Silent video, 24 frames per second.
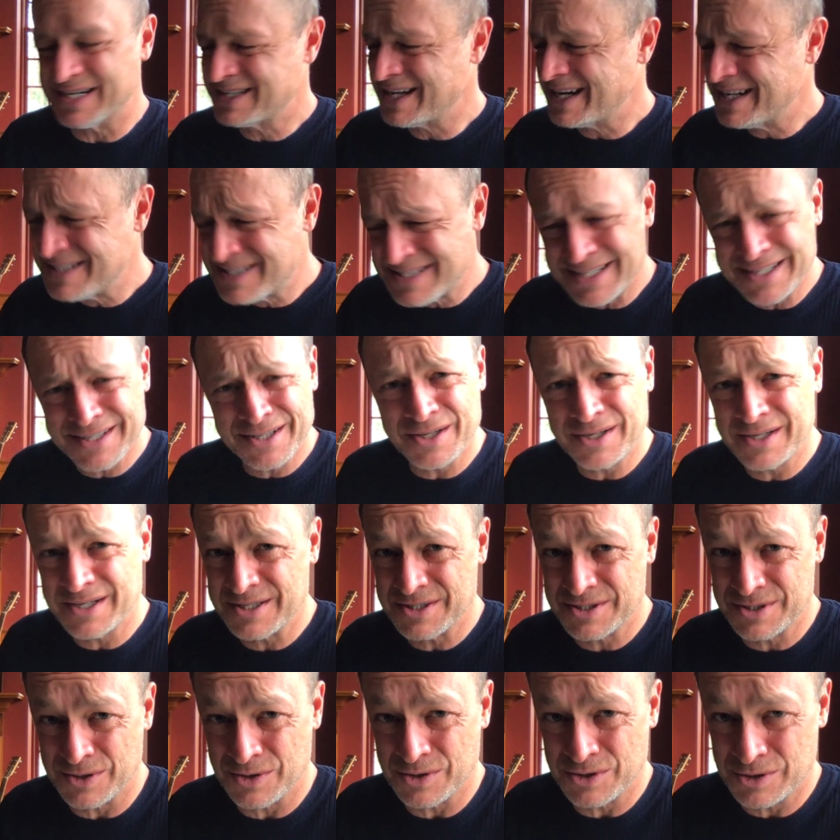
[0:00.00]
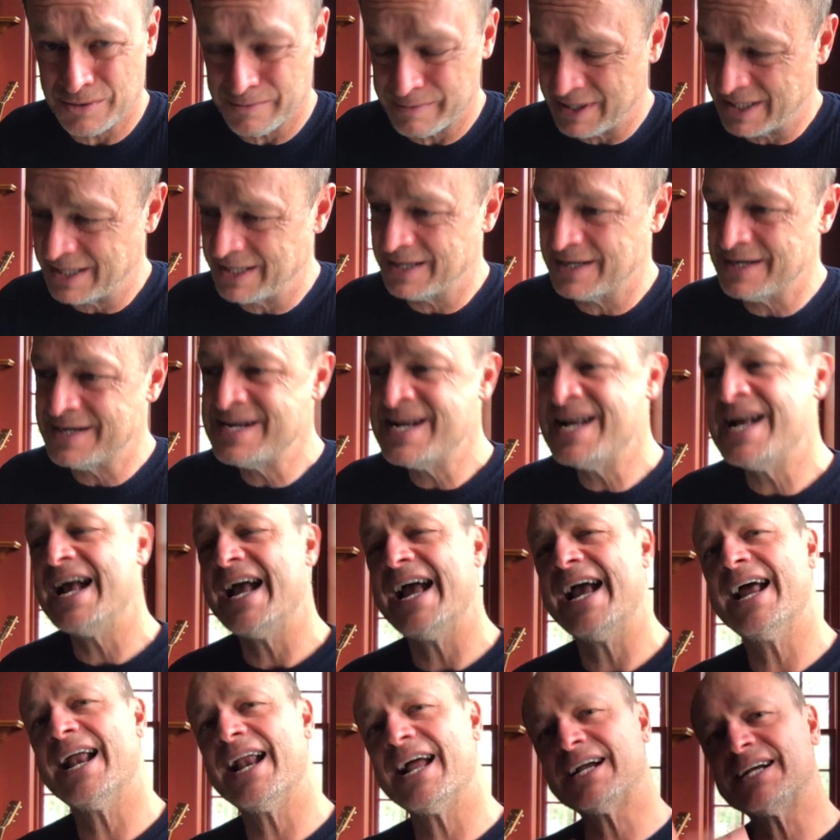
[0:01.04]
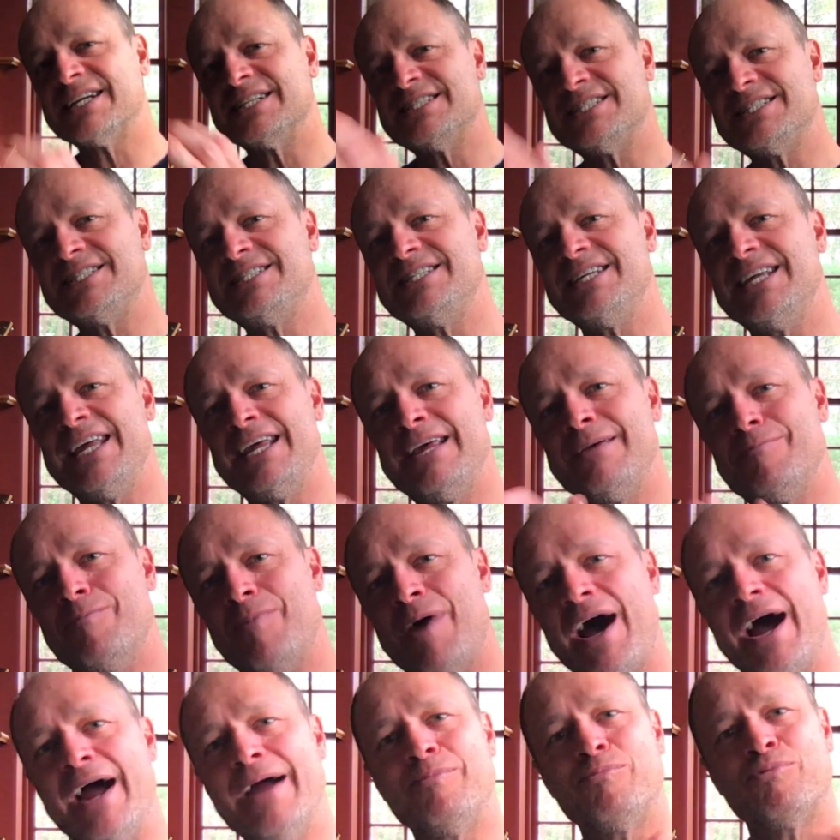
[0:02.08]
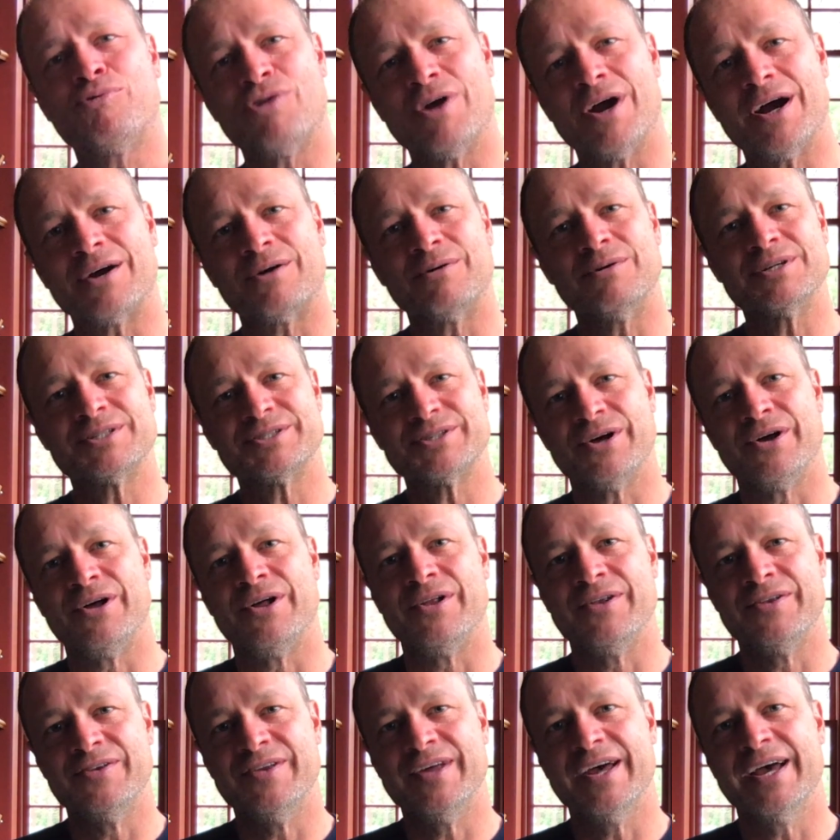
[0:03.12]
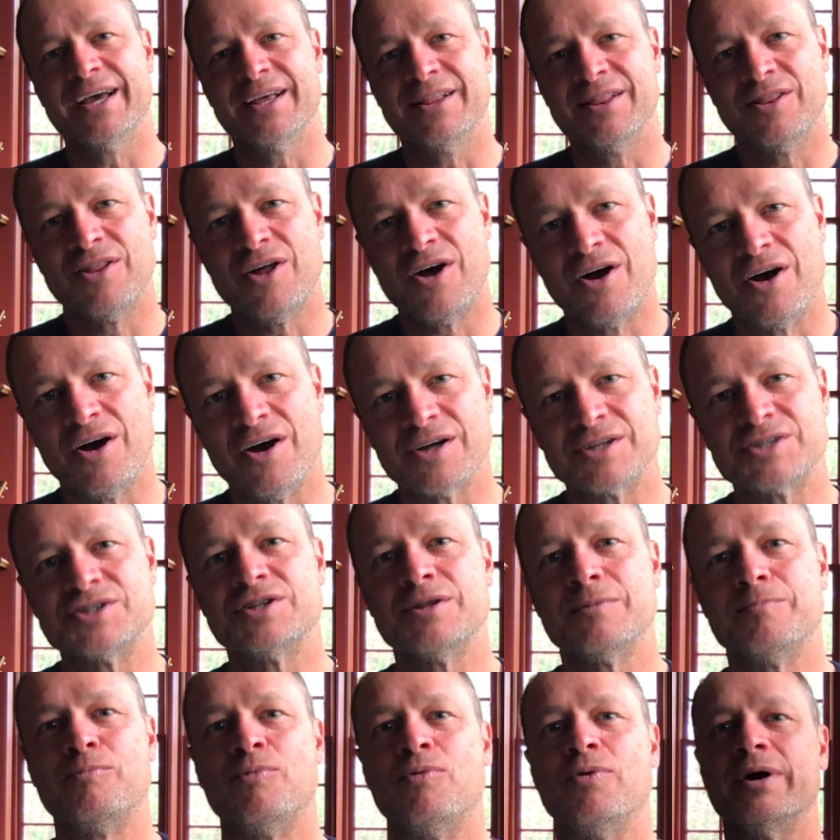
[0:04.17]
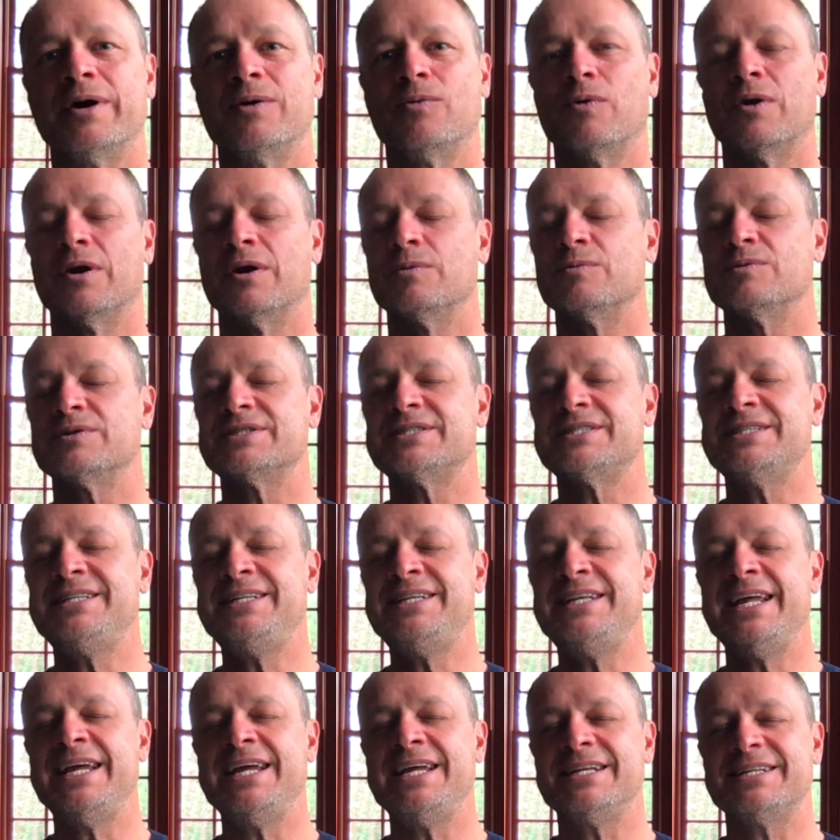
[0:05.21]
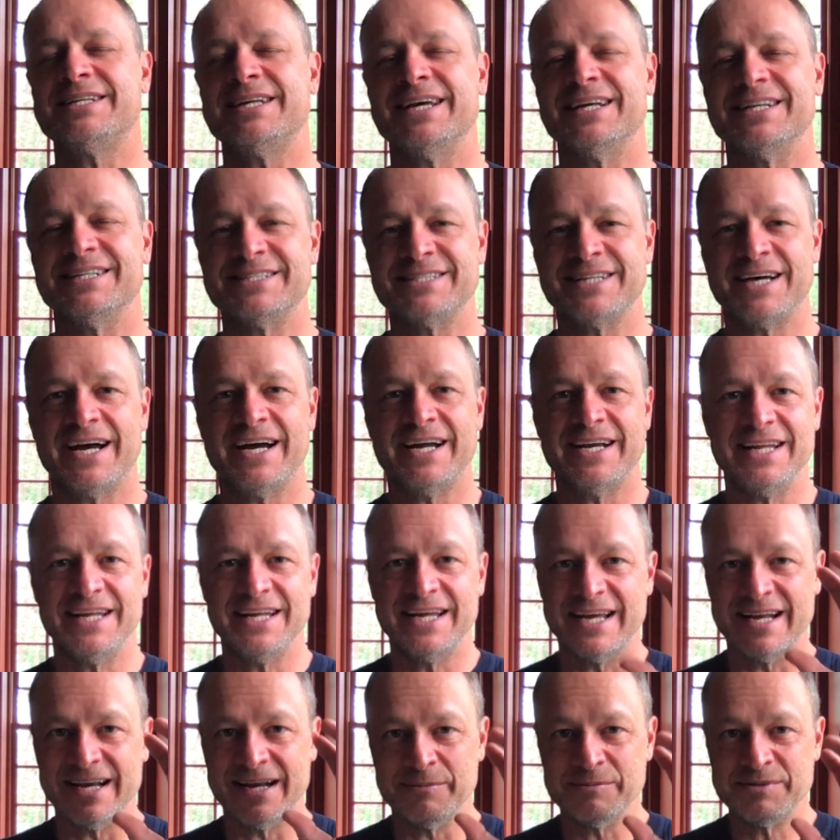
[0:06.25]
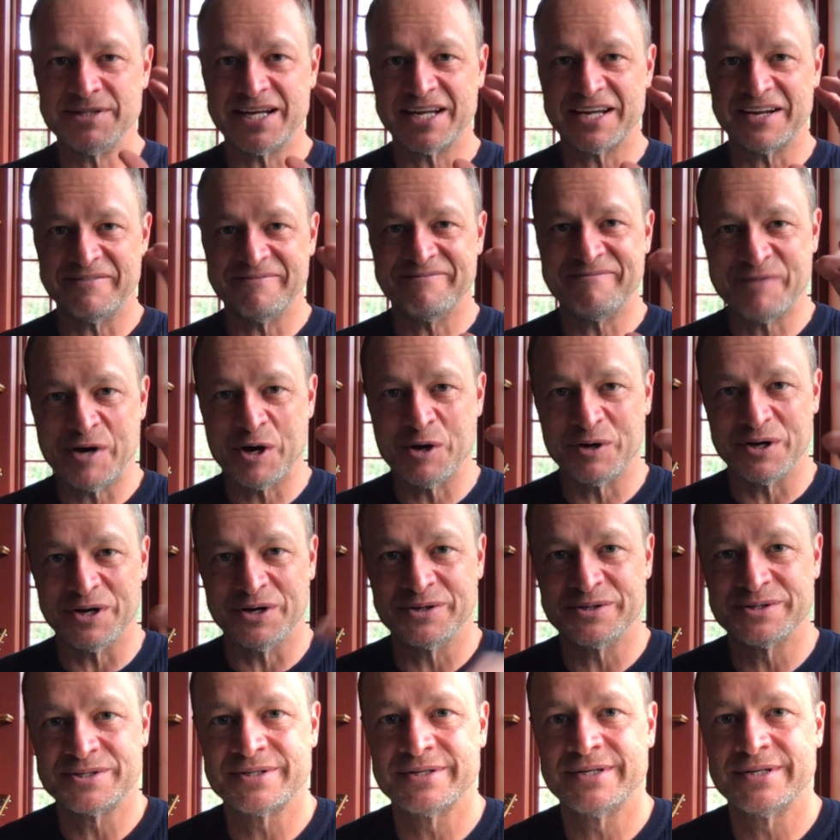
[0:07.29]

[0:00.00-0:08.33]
I didn't look at social media, and I could see my progress all day long to the point where it was neat and tidy, and I'm taking photos.